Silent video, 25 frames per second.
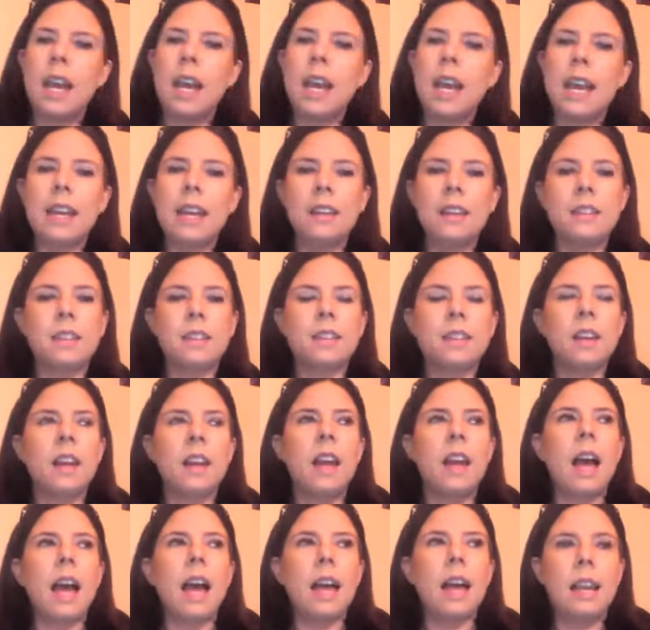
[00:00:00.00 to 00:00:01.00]
is
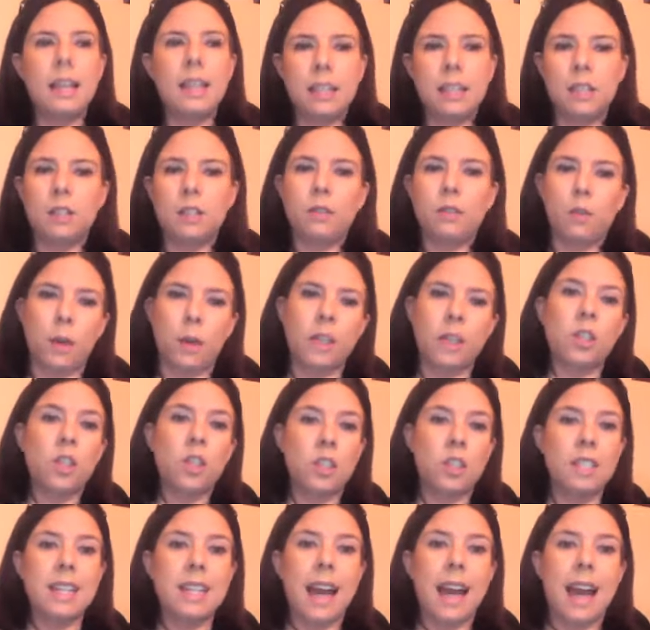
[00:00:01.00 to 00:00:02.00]
a list of
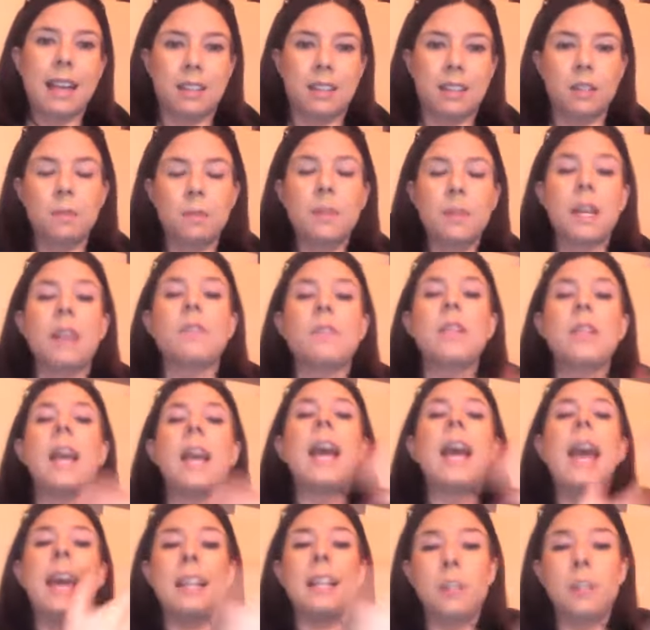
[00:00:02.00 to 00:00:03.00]
questions to ask themselves,
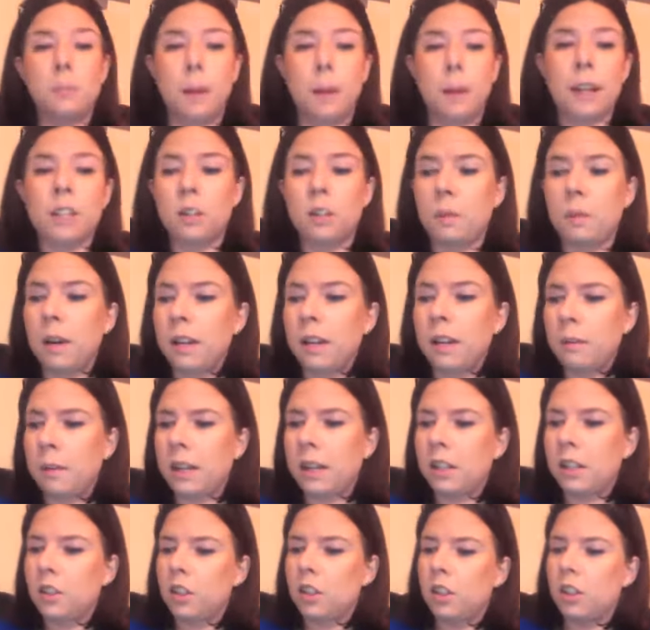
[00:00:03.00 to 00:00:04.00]
hence back to my, my
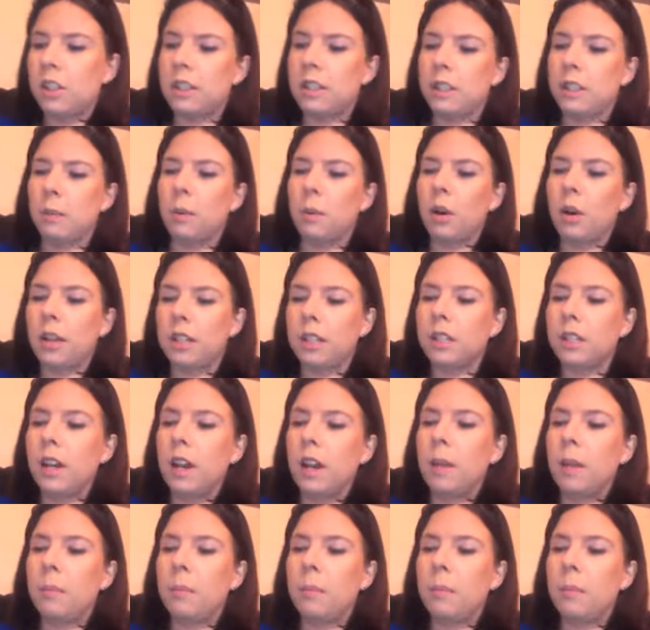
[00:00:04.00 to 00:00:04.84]
consultancy point.